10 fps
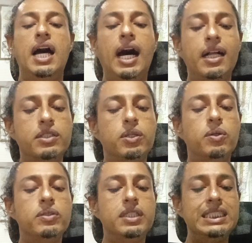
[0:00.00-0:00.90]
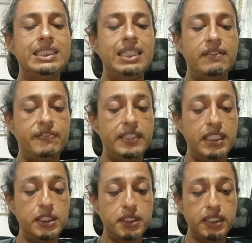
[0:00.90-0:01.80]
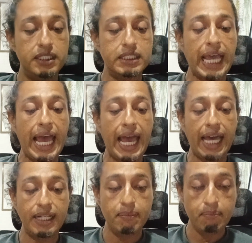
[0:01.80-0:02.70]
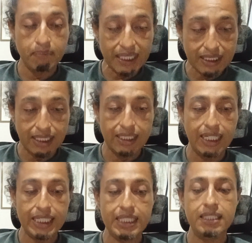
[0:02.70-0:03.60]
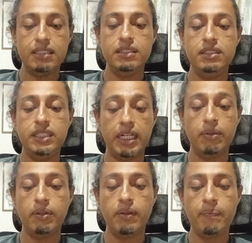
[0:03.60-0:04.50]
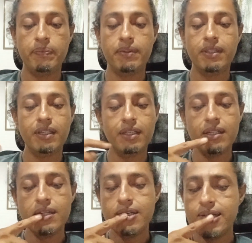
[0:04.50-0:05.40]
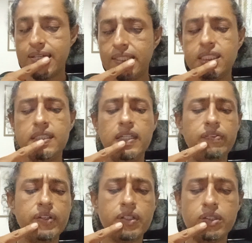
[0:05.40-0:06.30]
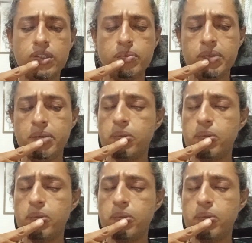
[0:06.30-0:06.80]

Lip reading: Although this definition is admittedly general, it is difficult to be